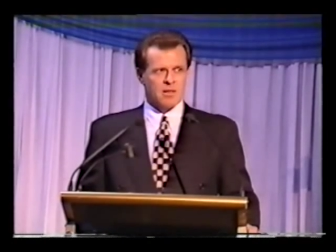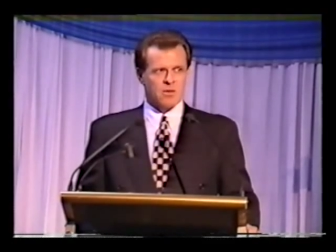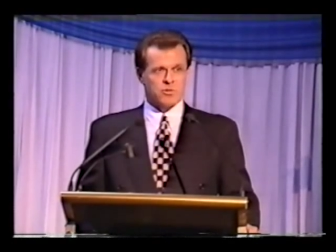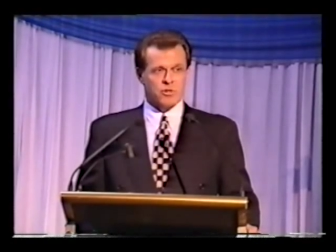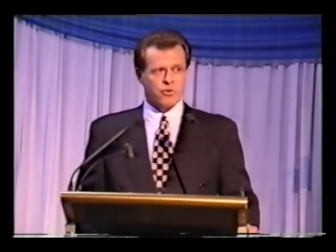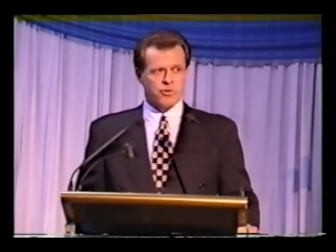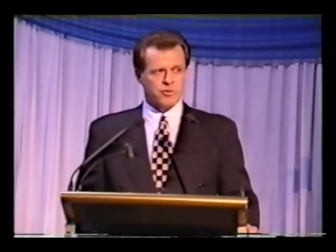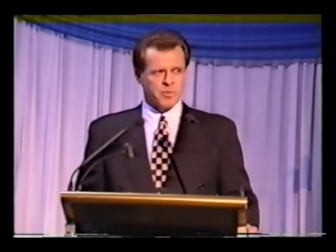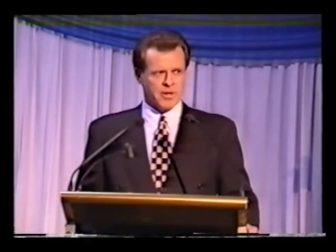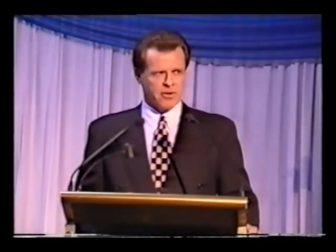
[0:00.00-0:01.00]
It was a
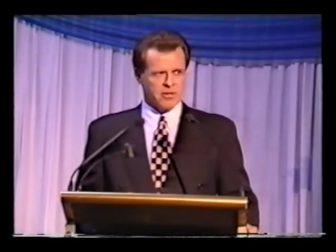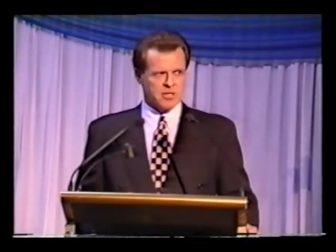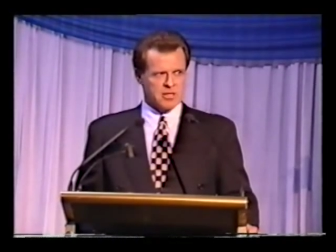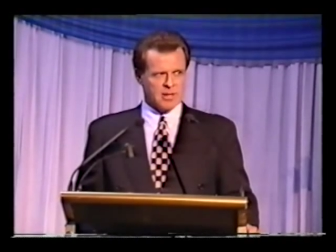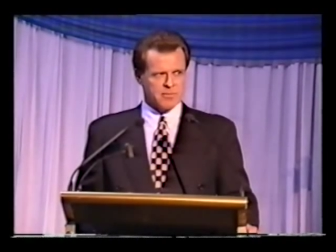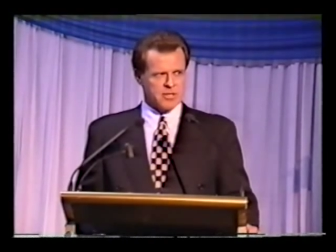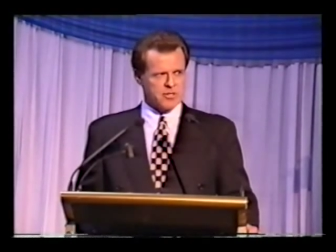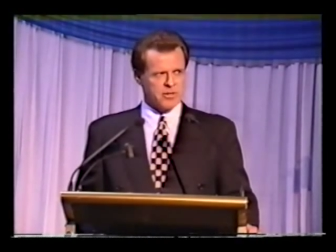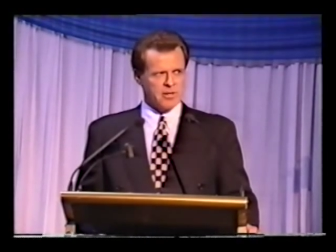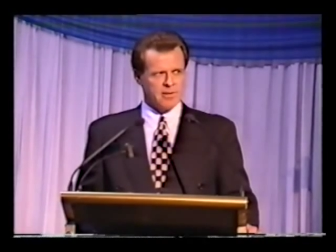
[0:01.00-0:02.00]
crucial period in this club's
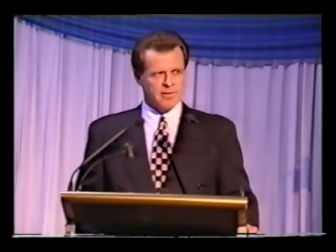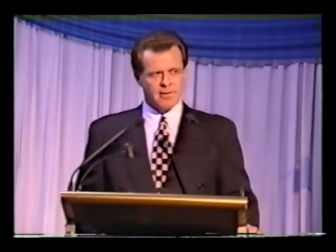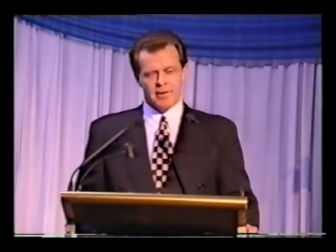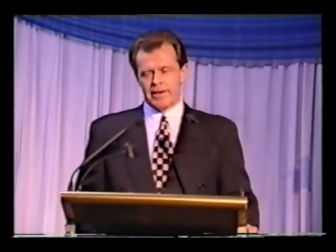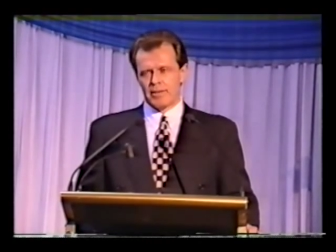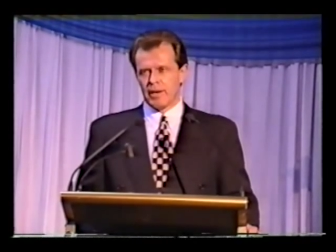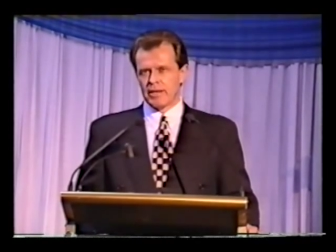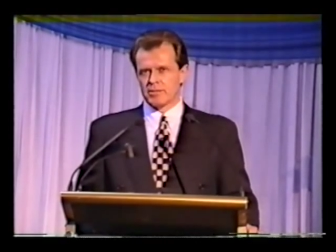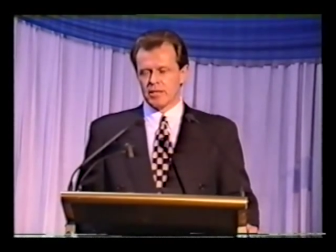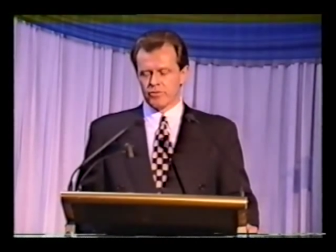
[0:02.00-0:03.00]
history, and he
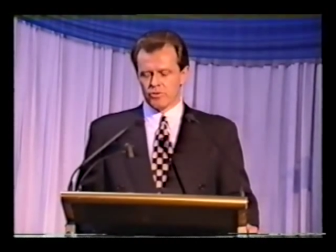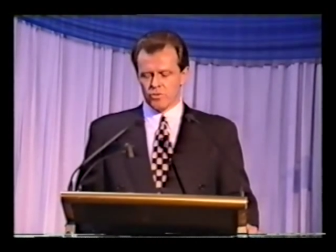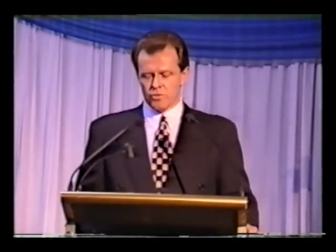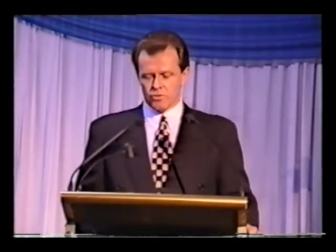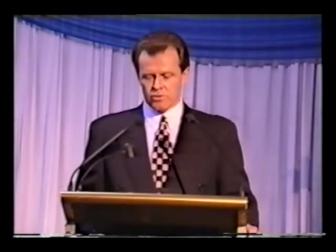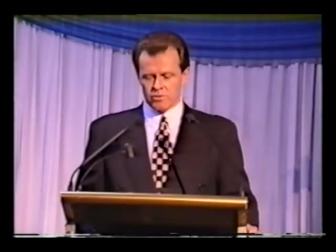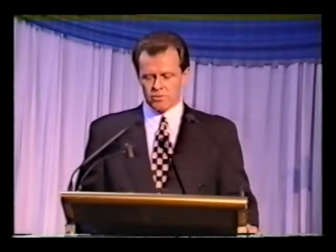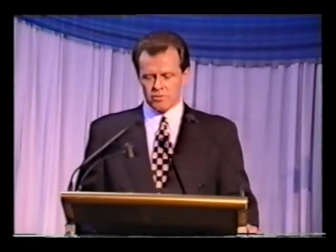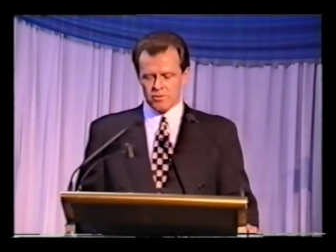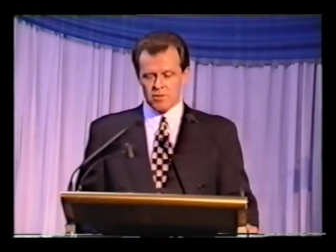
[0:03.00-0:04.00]
made a tough call.
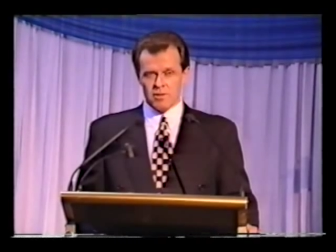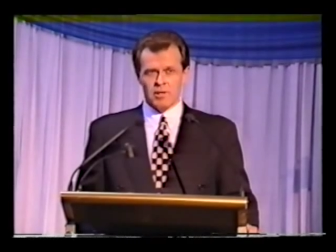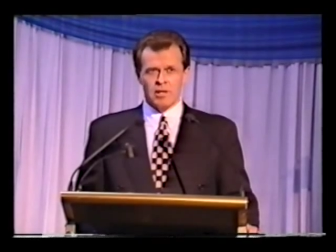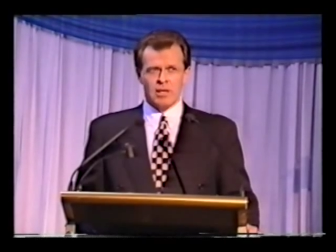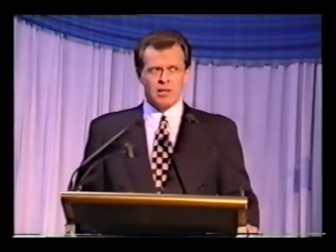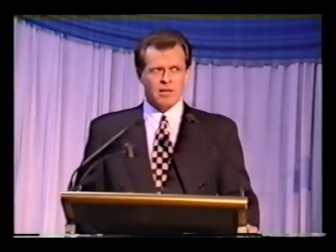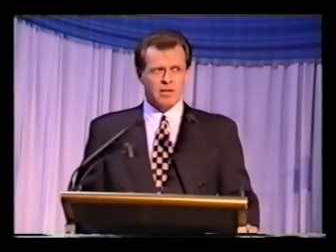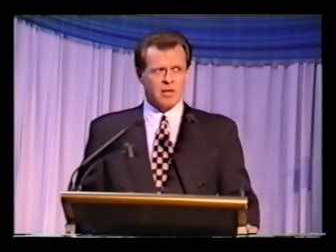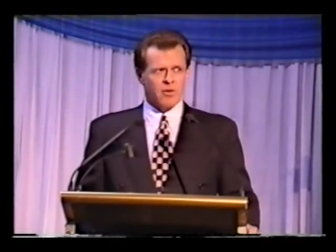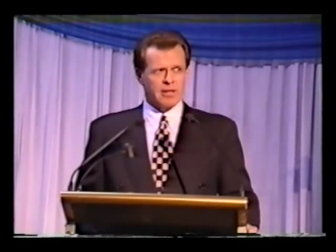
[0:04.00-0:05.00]

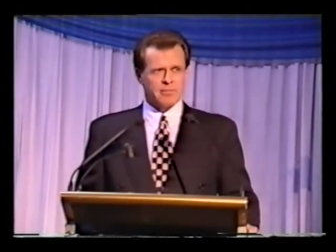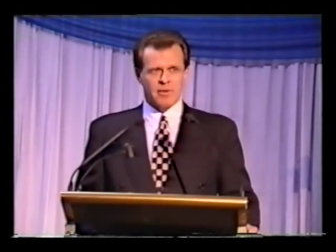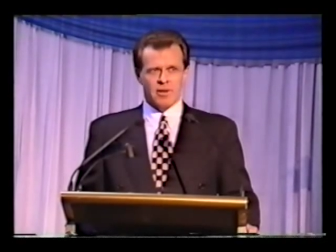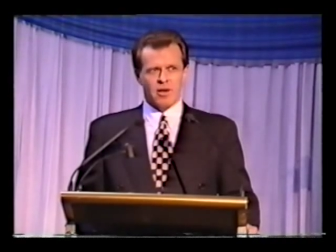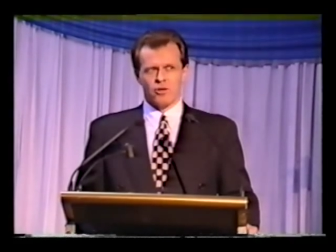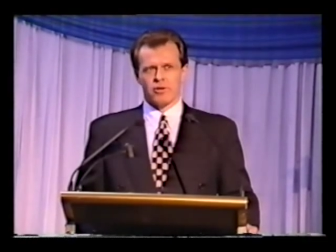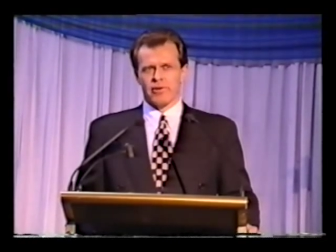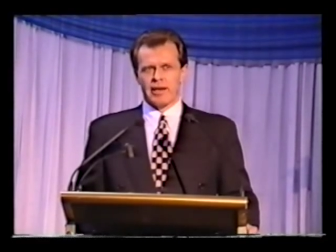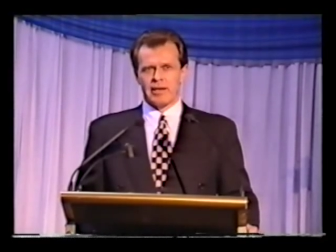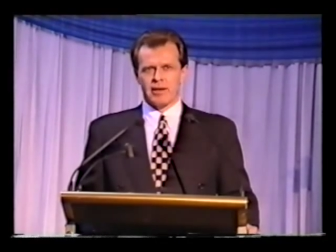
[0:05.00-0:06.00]
You know, I, I look
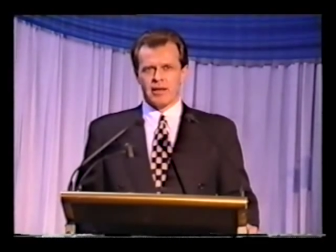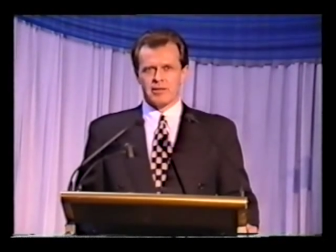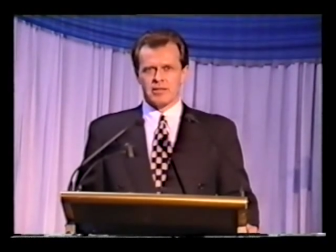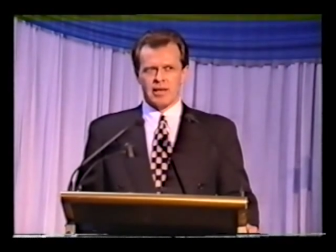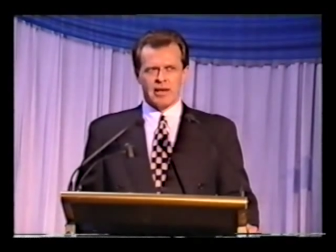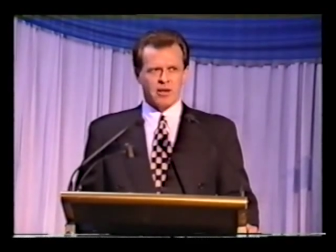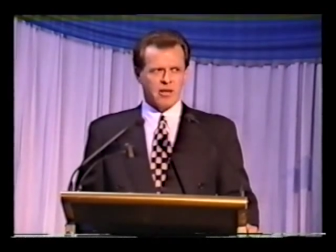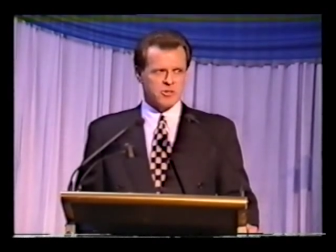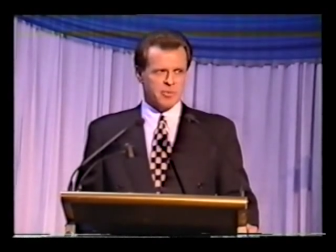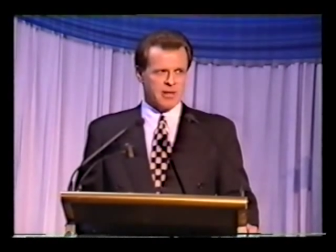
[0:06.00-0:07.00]
around here today, today and I
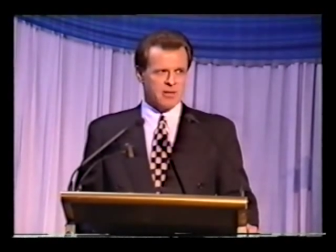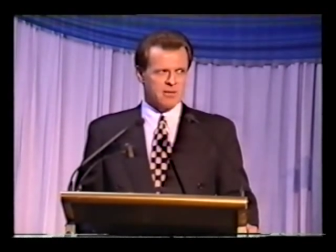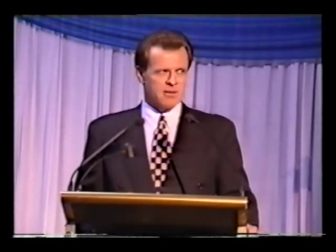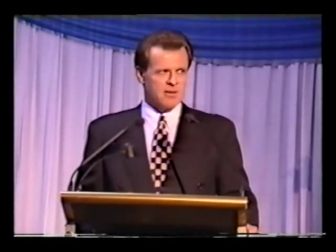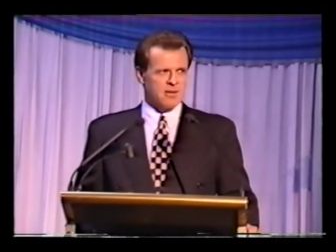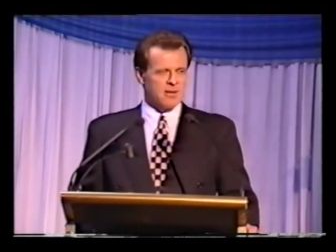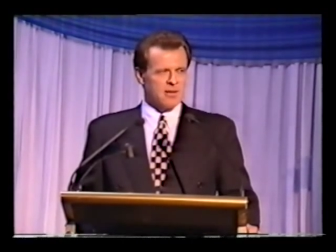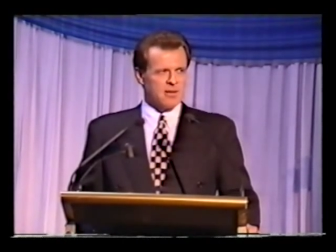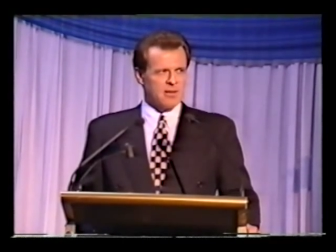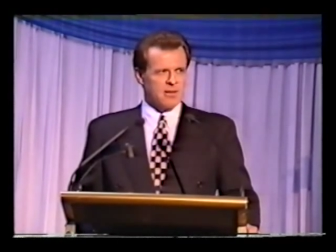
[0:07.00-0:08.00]
don't spend
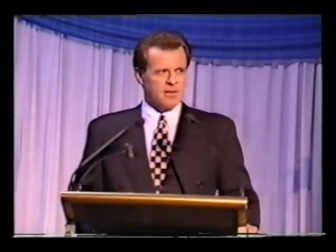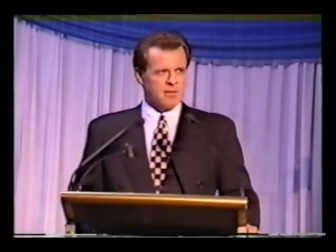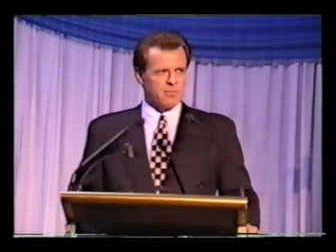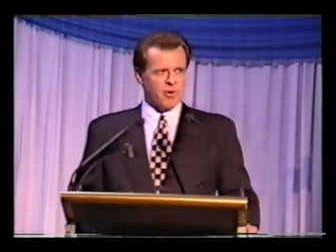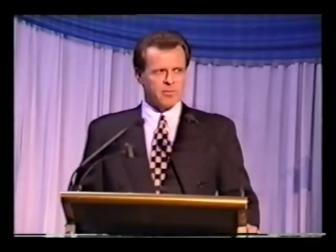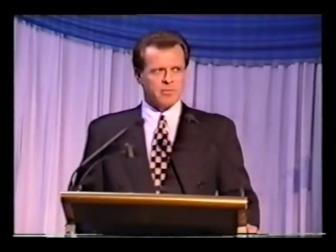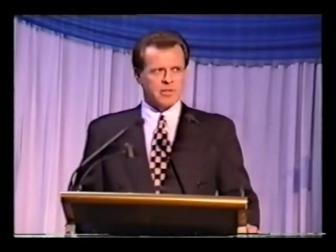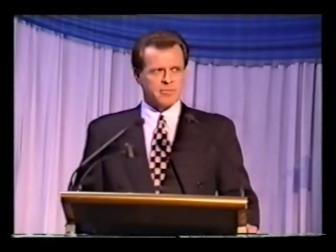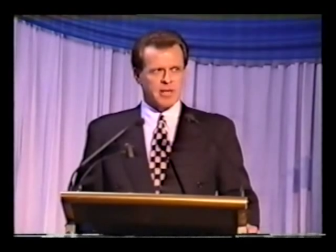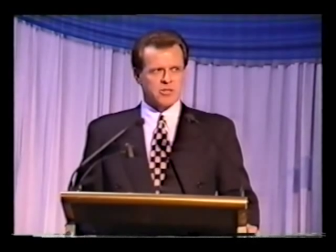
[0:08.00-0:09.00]

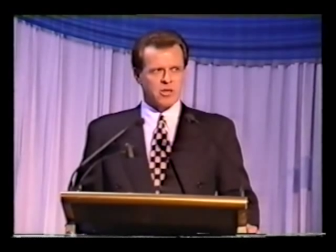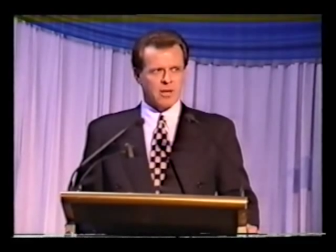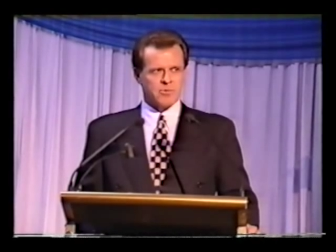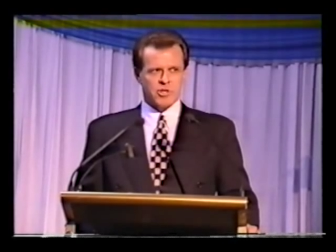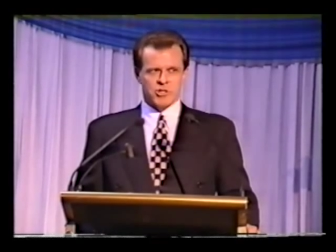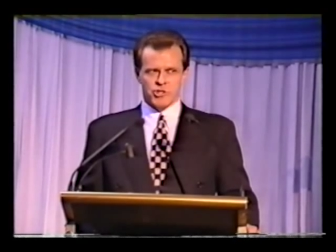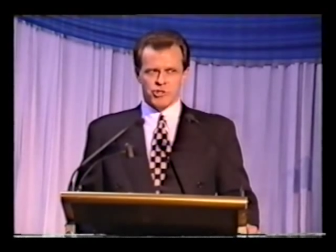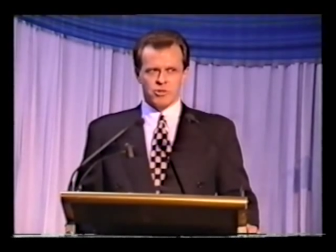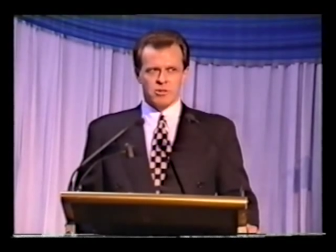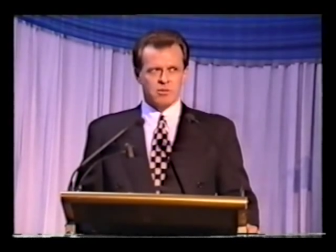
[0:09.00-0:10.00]
probably as much time as I should